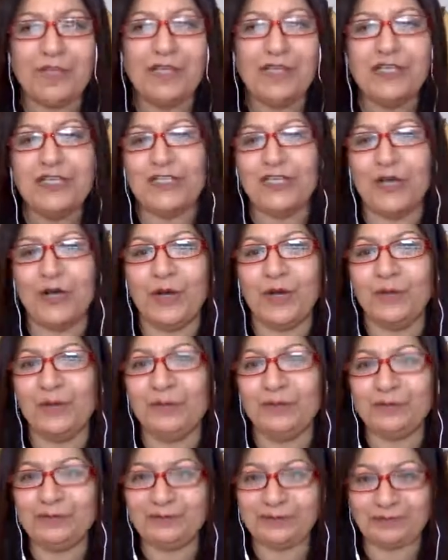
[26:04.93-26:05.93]
So
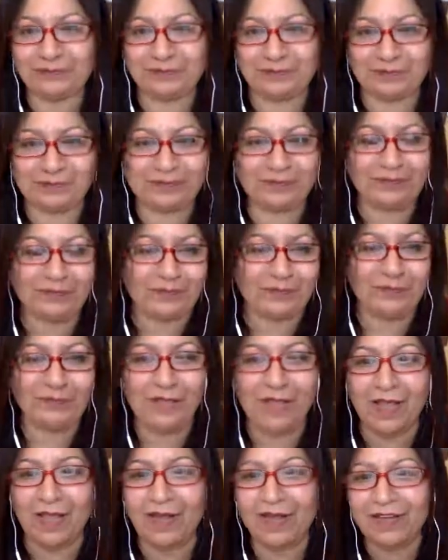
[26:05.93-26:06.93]

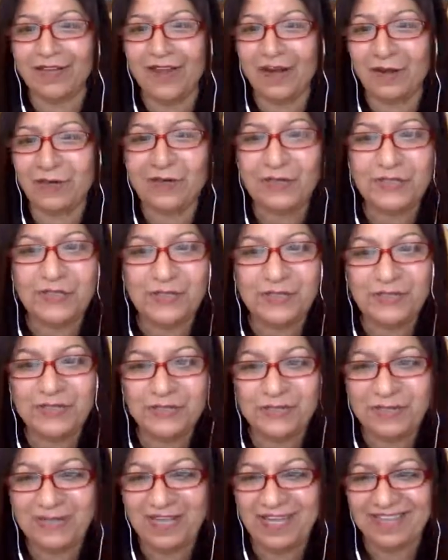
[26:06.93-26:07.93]
I encourage you to
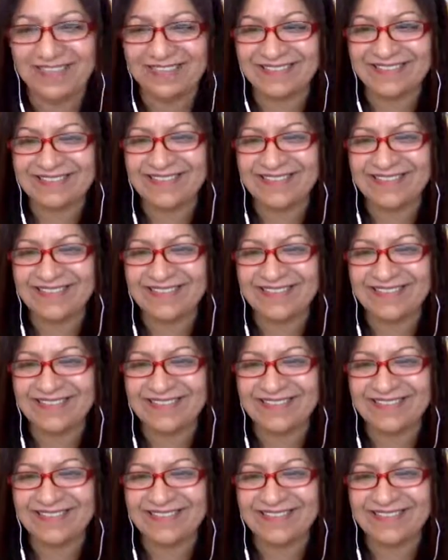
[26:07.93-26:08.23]
do that.